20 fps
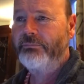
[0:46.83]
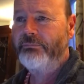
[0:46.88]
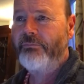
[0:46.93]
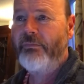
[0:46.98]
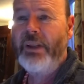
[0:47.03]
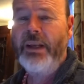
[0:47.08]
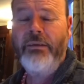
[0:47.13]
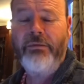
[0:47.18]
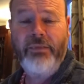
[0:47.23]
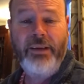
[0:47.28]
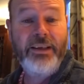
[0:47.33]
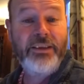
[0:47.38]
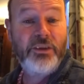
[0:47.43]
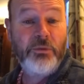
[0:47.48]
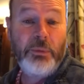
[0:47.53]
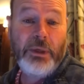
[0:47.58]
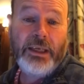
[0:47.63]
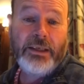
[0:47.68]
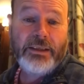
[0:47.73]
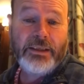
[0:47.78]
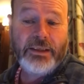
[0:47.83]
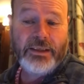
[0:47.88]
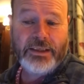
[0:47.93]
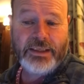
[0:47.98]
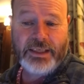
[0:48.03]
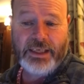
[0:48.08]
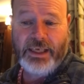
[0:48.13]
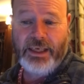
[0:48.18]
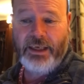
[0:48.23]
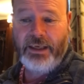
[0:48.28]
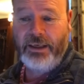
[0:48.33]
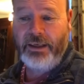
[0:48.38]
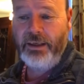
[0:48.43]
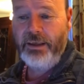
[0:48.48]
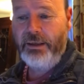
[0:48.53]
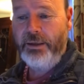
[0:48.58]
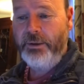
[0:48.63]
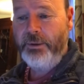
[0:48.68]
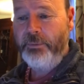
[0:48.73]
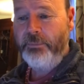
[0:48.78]
Flexibility is the key.
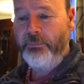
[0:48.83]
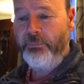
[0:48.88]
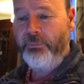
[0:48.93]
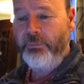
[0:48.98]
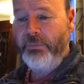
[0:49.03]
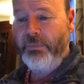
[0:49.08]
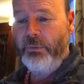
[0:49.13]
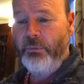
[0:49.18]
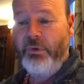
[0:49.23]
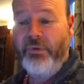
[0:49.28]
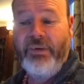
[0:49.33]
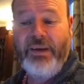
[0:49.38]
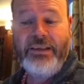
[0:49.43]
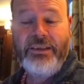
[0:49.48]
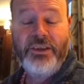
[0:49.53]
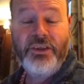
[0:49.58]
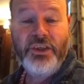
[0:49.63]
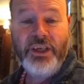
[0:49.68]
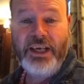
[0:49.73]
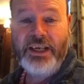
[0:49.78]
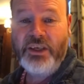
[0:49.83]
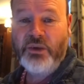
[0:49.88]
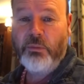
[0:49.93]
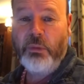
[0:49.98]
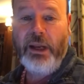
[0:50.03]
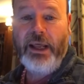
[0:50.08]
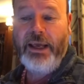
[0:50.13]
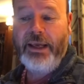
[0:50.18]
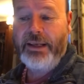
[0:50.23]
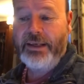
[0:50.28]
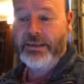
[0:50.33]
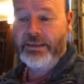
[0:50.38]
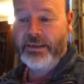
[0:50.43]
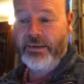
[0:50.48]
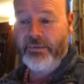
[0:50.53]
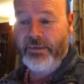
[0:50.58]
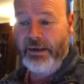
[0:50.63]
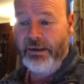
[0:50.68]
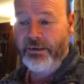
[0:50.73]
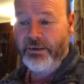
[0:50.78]
We've had to change plans at
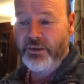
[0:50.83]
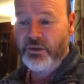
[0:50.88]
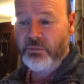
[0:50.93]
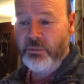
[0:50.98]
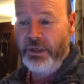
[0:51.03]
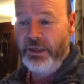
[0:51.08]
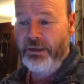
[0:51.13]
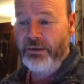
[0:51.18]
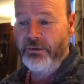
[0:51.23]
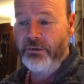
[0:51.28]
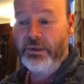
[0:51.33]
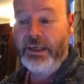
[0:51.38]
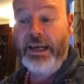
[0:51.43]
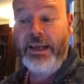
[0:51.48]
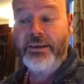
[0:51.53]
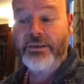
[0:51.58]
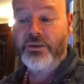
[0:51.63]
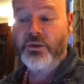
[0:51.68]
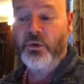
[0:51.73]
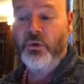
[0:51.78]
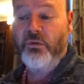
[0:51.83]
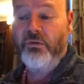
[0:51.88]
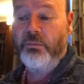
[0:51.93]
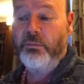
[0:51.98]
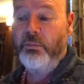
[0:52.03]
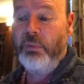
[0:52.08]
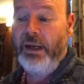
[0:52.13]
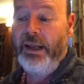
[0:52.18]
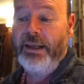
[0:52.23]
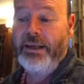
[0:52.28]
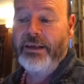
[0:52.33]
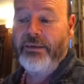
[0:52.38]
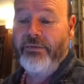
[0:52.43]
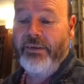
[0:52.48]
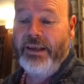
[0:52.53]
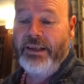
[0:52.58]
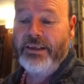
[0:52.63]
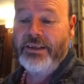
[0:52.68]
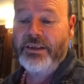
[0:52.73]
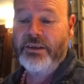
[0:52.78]
the last minute or cancel planned
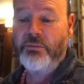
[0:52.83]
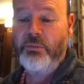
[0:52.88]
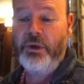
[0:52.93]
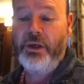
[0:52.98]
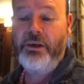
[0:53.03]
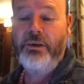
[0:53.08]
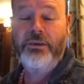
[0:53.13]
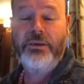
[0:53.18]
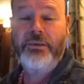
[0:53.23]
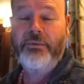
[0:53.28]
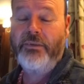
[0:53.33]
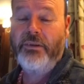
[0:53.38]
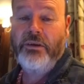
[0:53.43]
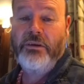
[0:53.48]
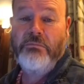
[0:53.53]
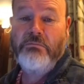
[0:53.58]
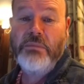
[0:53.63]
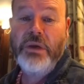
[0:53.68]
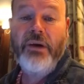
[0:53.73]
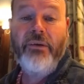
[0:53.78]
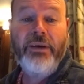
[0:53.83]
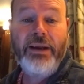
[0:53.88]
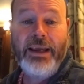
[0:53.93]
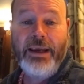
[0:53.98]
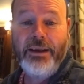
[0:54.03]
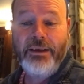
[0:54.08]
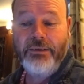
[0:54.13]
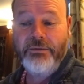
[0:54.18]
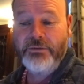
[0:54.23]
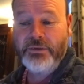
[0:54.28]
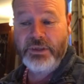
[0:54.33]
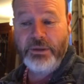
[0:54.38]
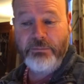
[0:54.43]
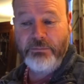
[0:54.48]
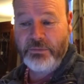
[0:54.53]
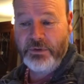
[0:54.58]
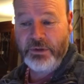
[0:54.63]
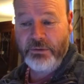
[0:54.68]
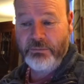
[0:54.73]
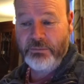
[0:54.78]
events because of the myriad of
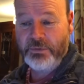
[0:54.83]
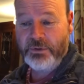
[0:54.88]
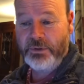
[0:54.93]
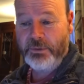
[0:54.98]
symptoms.